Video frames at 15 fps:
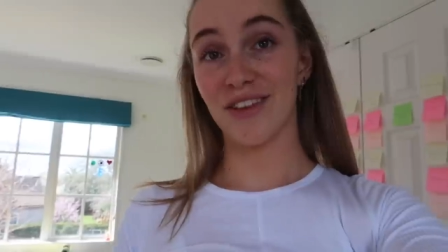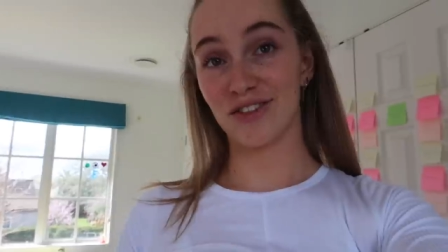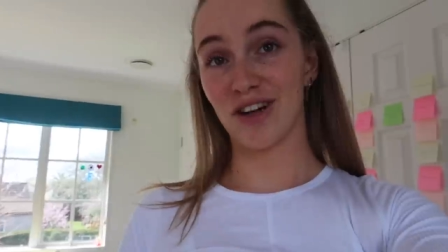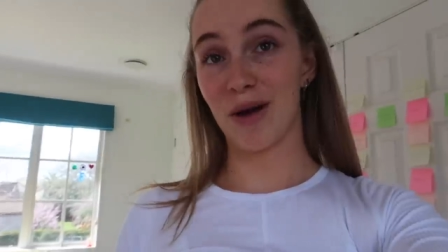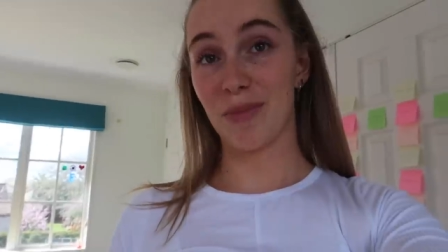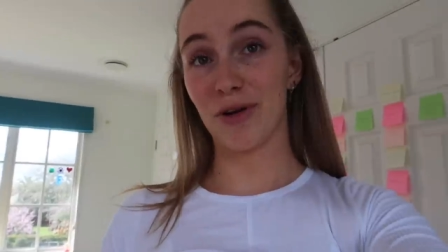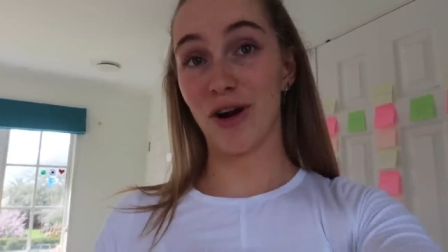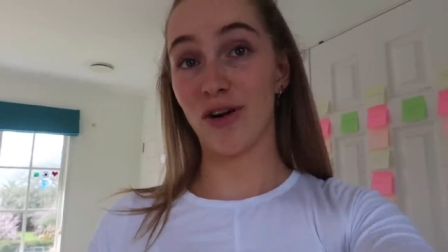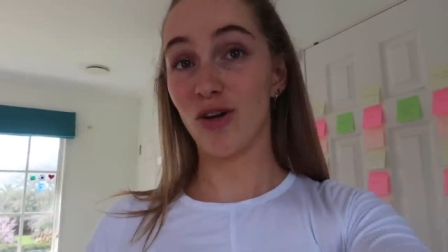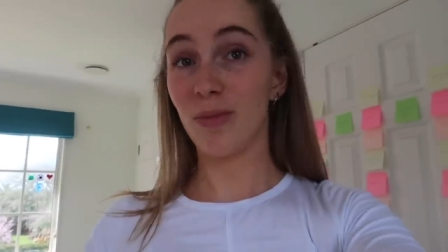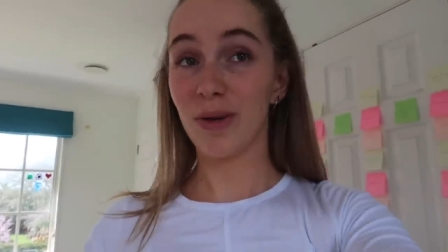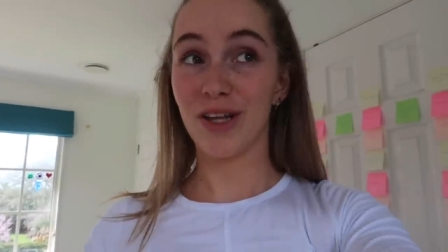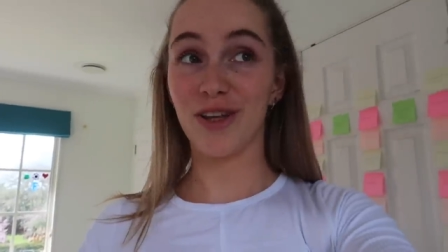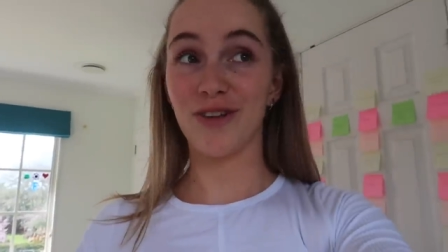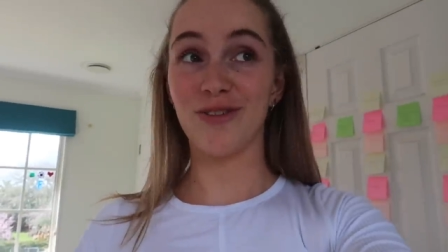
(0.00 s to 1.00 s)
the tripod I
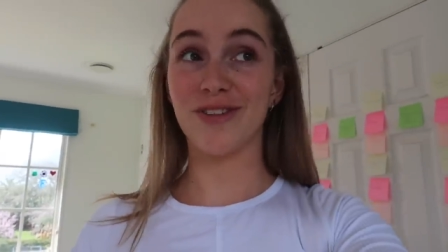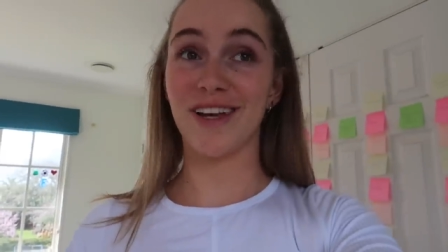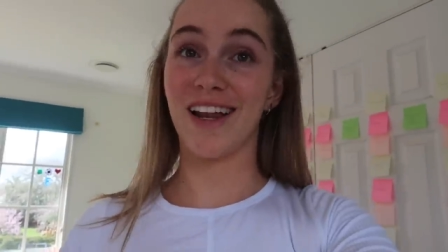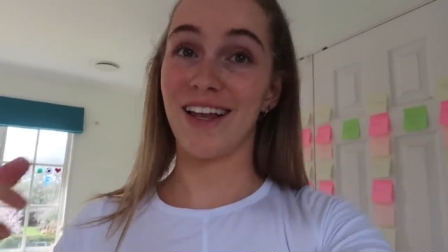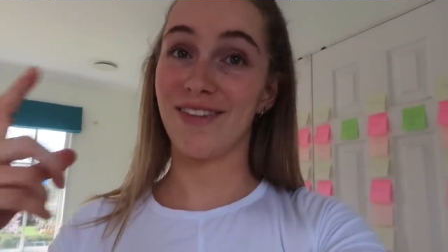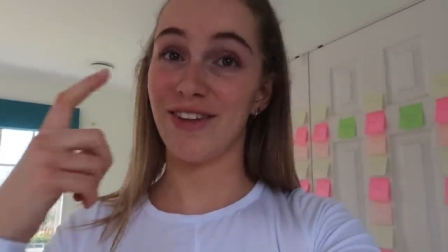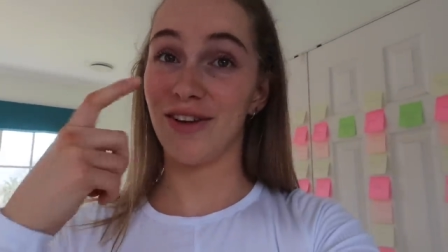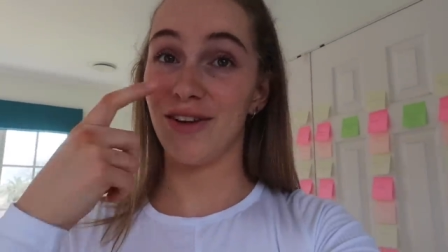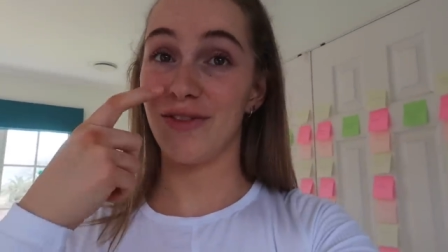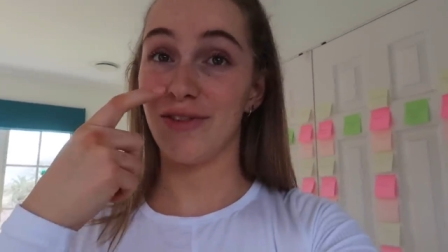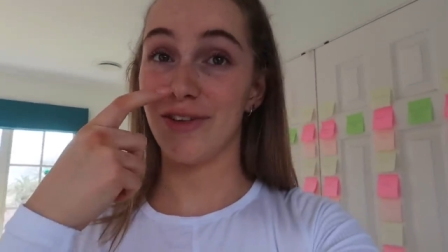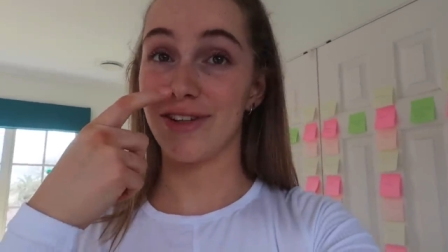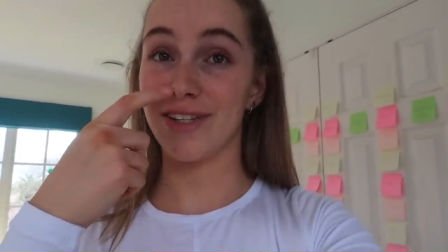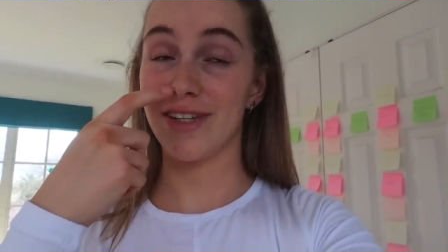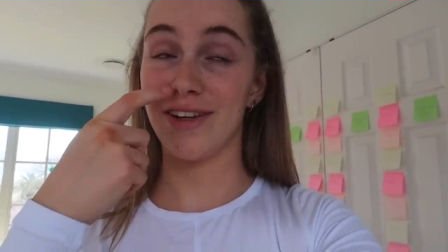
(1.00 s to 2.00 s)
normally use I left at
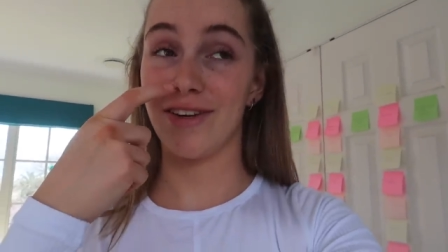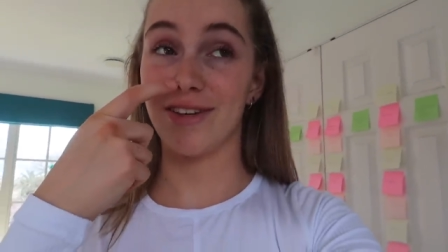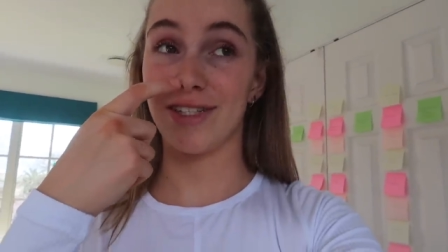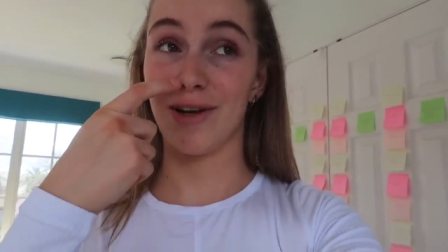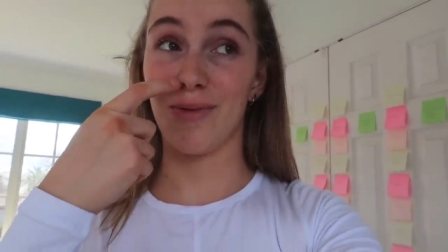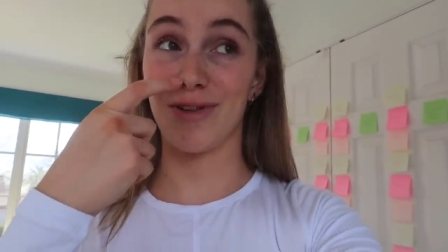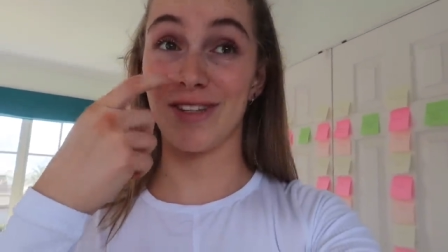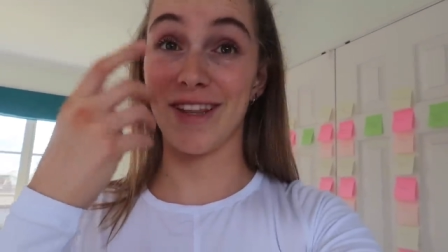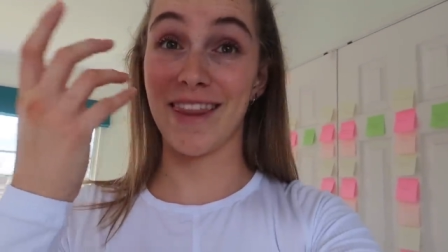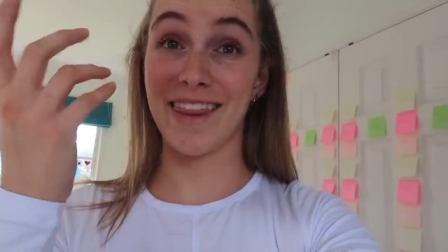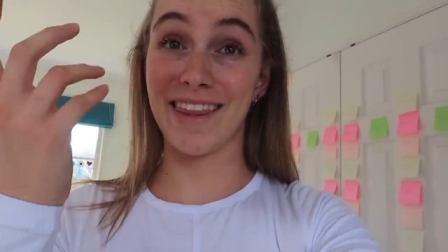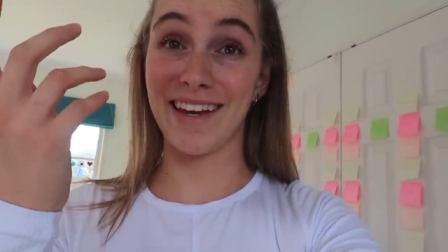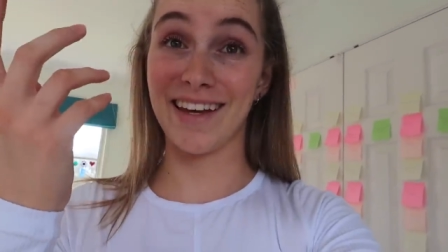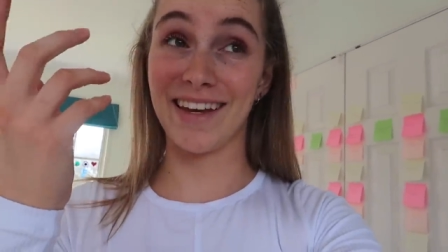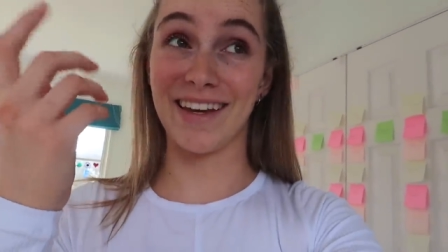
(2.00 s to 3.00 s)
university because I wasn't
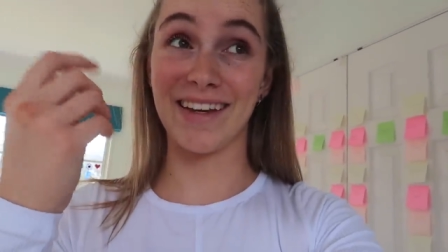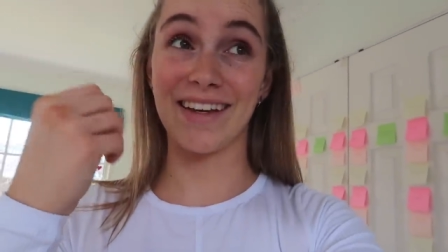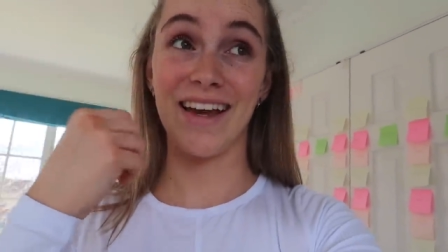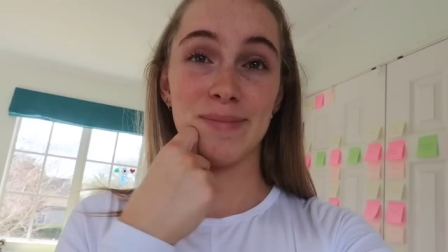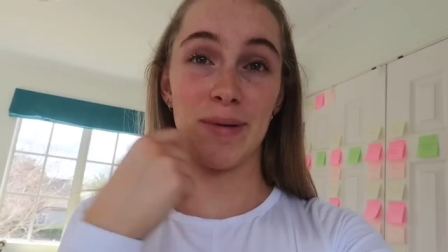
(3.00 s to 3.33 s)
thinking.